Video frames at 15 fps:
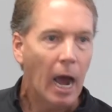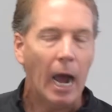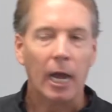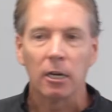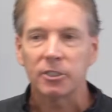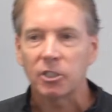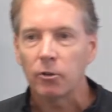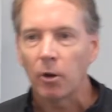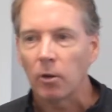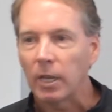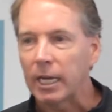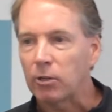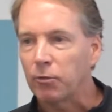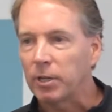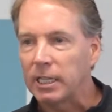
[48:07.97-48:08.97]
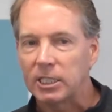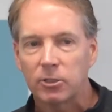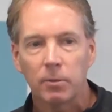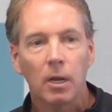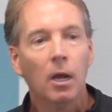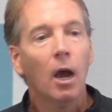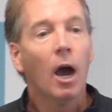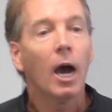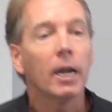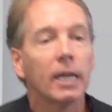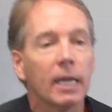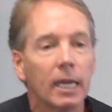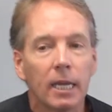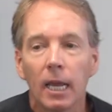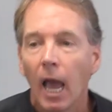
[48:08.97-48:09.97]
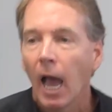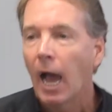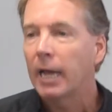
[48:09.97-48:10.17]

I also don't like really sweet, honey,